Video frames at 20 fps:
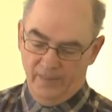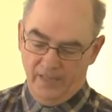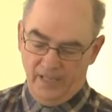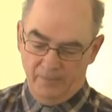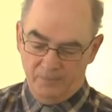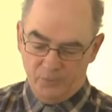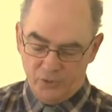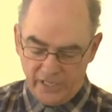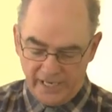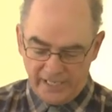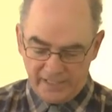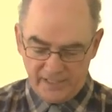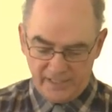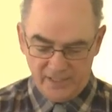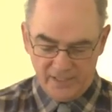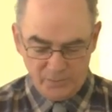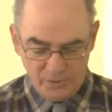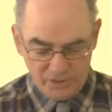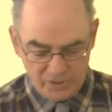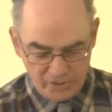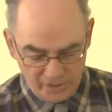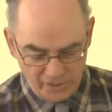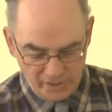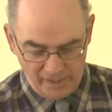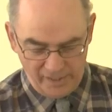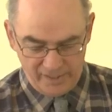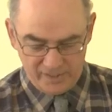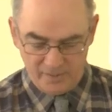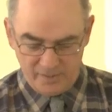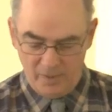Objecting to
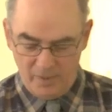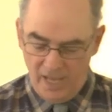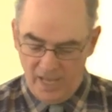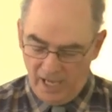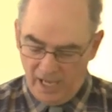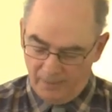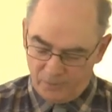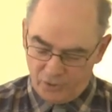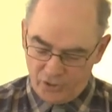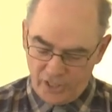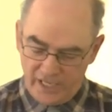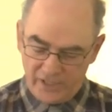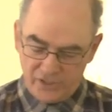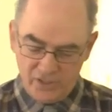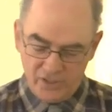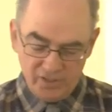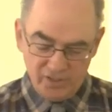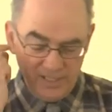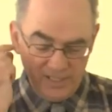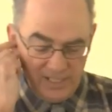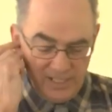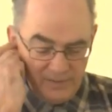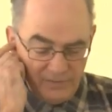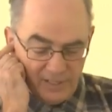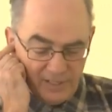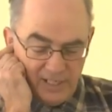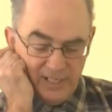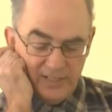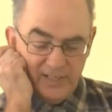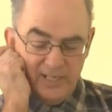eternalism. Objection to
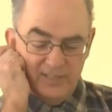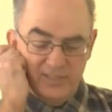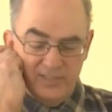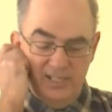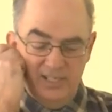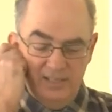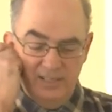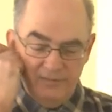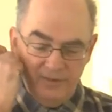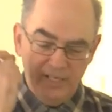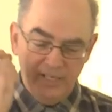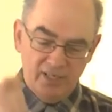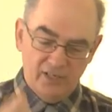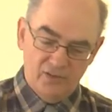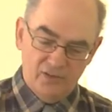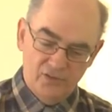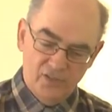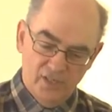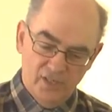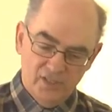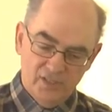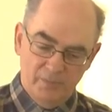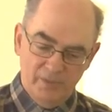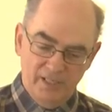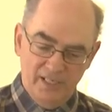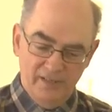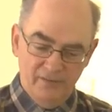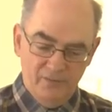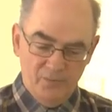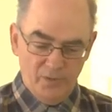living like there's a living God to be
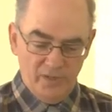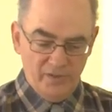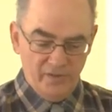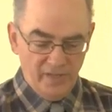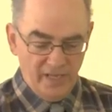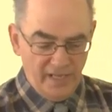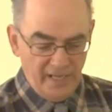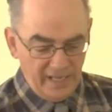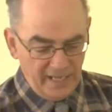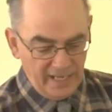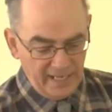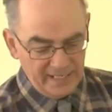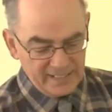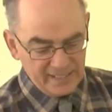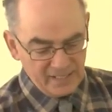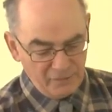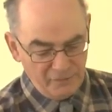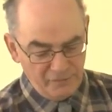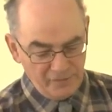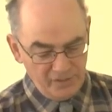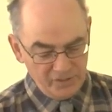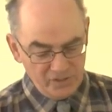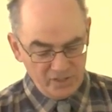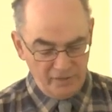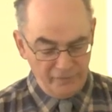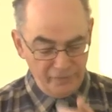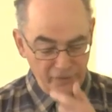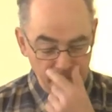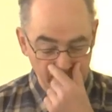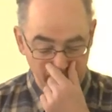lived with. Is it a
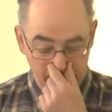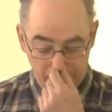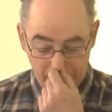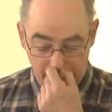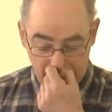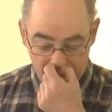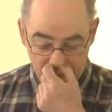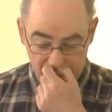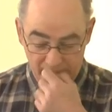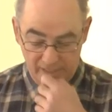philosophical objection?